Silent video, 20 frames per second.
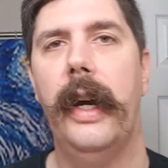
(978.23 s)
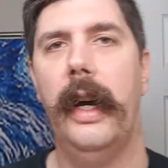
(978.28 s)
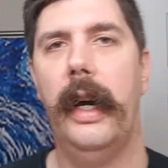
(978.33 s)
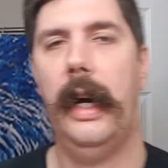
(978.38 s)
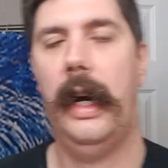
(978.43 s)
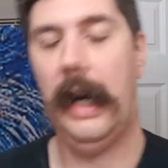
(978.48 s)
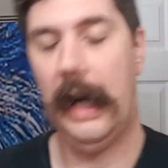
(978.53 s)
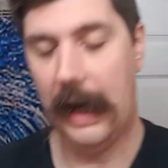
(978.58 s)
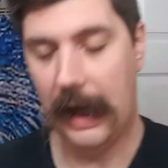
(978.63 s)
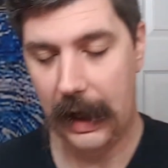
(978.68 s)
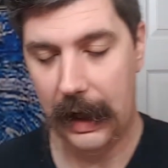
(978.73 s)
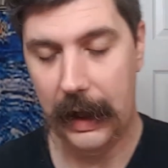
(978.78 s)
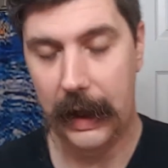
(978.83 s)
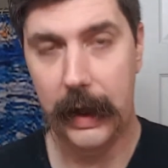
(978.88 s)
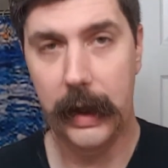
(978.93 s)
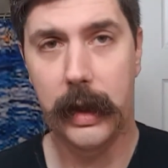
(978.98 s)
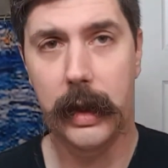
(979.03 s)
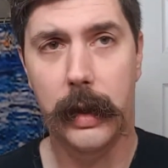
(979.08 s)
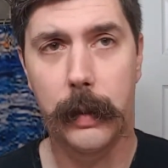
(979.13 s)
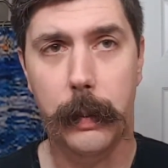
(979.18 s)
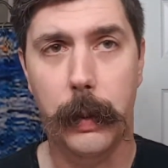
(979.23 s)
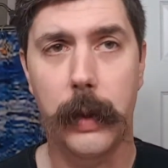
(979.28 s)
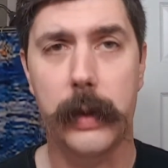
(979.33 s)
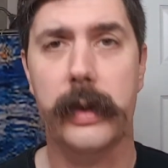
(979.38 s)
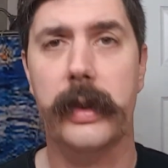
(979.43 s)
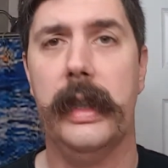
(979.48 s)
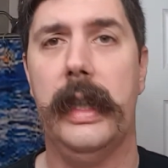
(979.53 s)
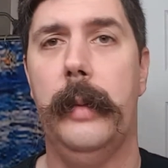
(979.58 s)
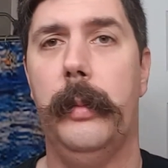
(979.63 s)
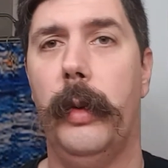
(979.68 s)
I personally
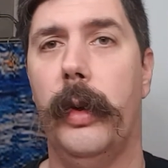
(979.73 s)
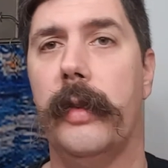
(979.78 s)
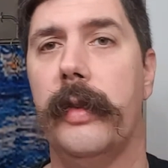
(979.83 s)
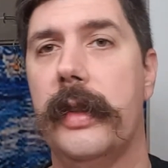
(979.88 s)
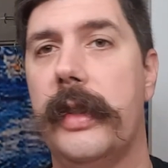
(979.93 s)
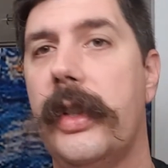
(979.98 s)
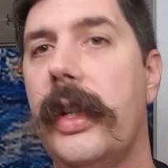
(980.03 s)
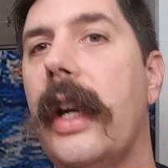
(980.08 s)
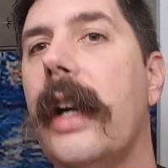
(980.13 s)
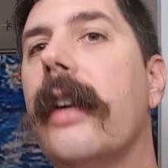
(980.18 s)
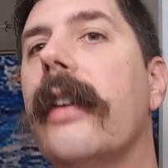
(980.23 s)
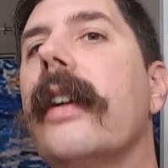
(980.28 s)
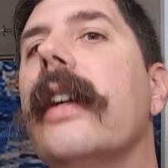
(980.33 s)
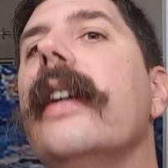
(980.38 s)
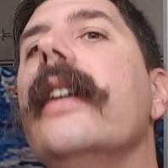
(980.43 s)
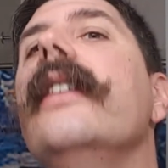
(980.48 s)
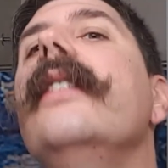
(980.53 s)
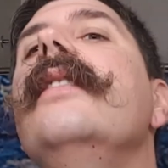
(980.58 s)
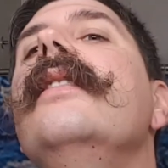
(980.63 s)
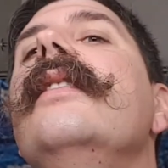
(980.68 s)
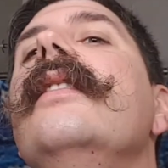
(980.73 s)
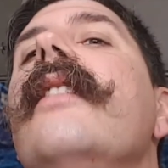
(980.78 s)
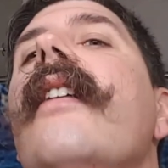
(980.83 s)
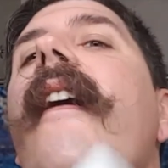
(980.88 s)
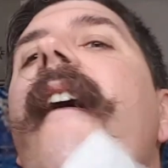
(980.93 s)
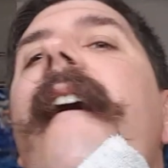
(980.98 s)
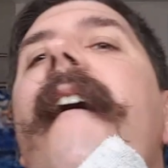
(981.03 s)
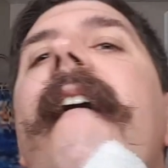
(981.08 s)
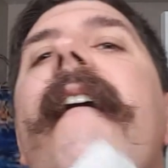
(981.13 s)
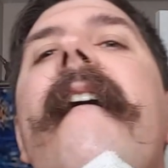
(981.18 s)
get more of a cherry
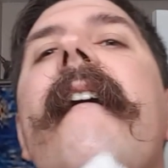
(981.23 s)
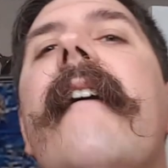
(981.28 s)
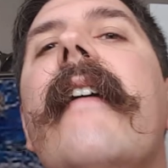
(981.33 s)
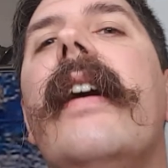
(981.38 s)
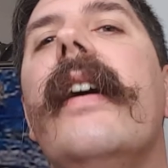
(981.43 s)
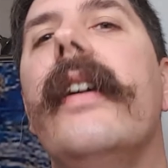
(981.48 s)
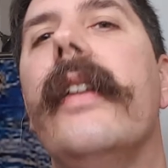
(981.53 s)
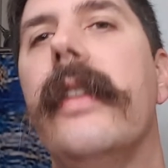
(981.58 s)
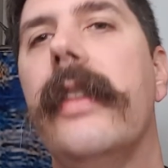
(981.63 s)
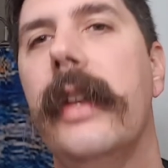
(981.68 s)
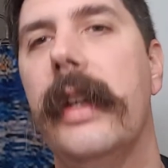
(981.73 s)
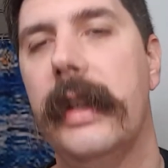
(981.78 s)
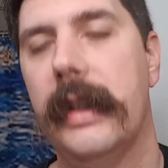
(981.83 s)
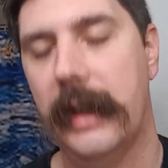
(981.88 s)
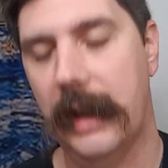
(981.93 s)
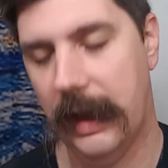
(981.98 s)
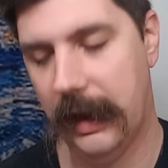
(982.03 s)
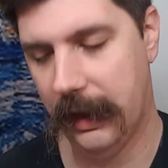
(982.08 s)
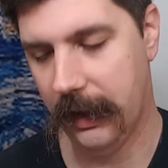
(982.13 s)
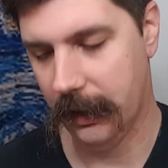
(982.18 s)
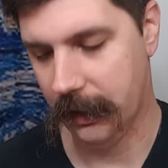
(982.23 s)
than a